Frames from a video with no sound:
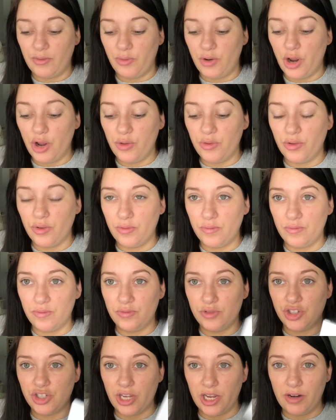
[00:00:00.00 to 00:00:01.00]
don't know the
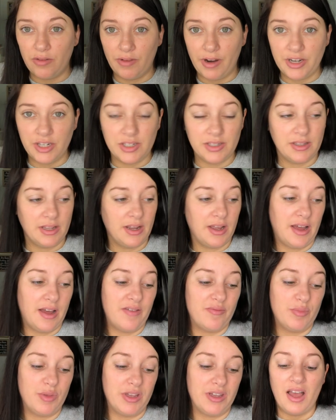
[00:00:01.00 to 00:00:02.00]
shade ranges they
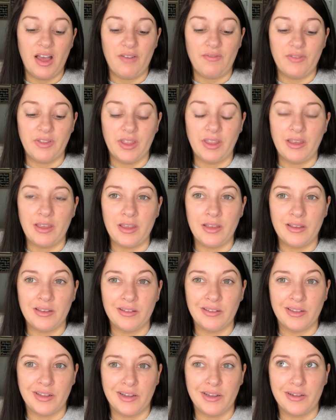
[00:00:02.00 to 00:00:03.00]
have, but I feel like
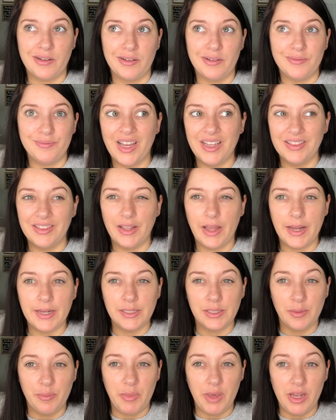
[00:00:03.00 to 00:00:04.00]
like a light
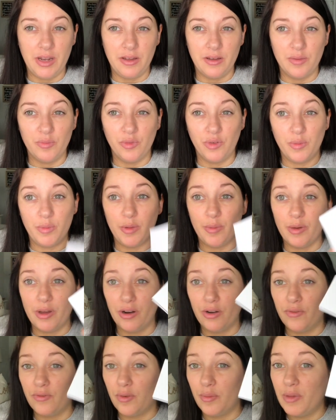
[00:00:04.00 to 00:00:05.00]
to medium would be
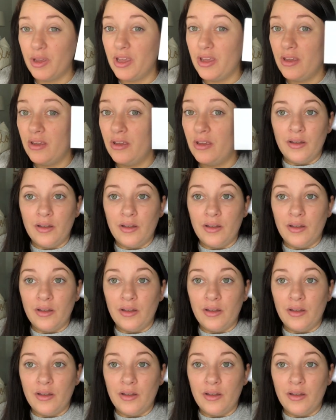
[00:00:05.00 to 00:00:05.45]
better for me.